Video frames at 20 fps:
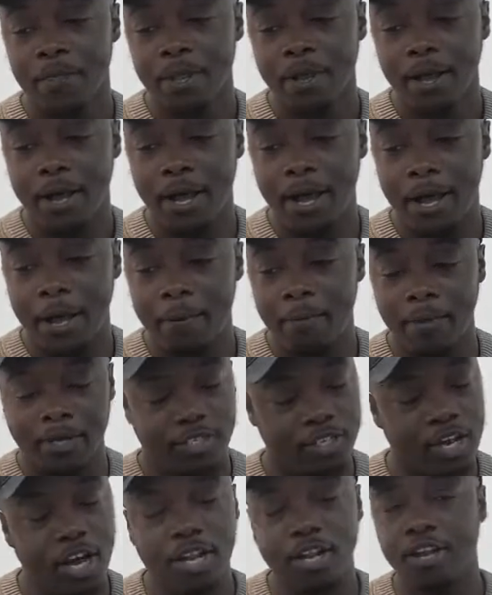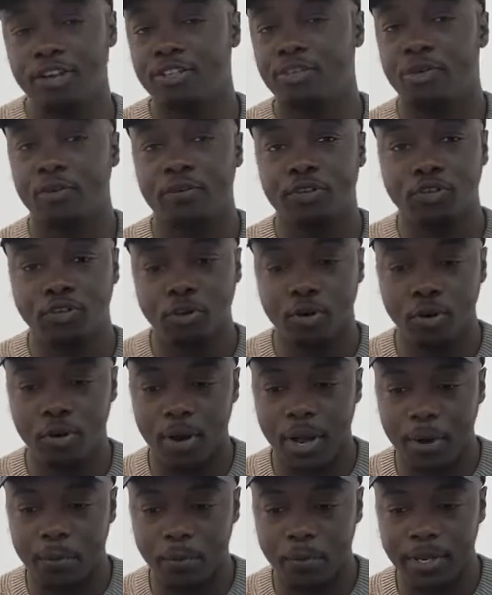But to cut a long story
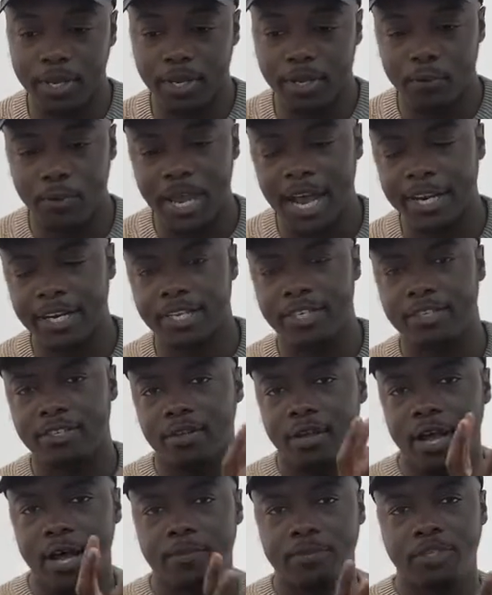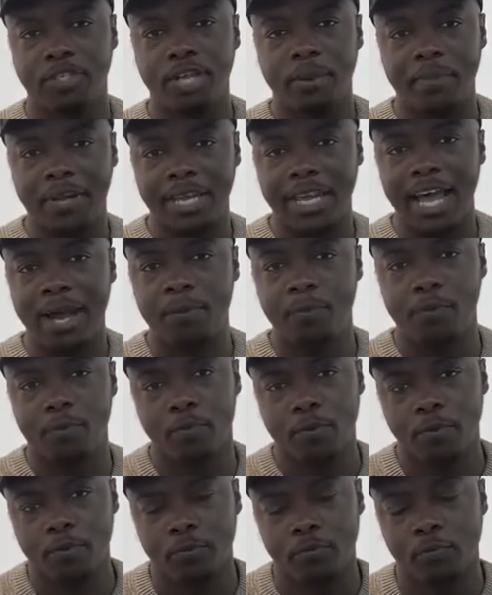short, we had this summer
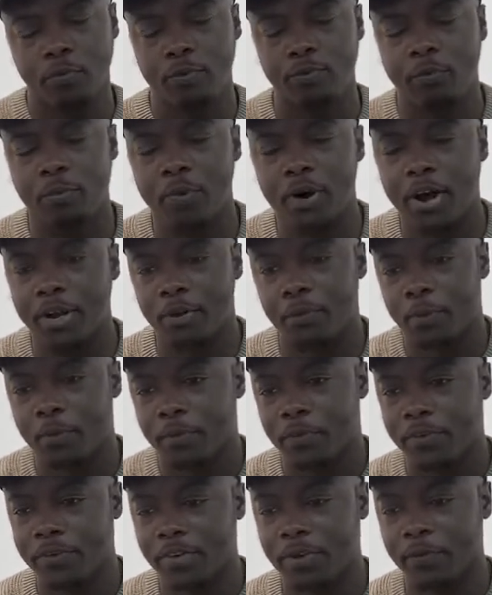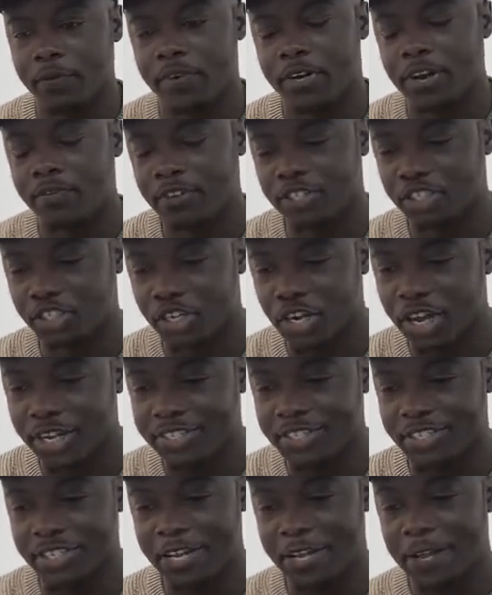camp which we're partnering with another
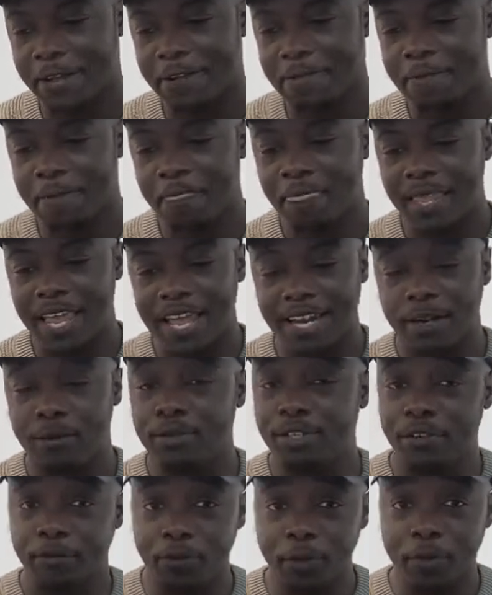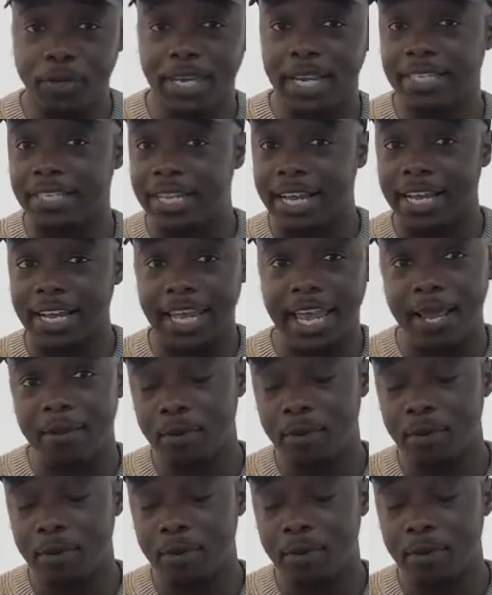church, and there was a few kids that came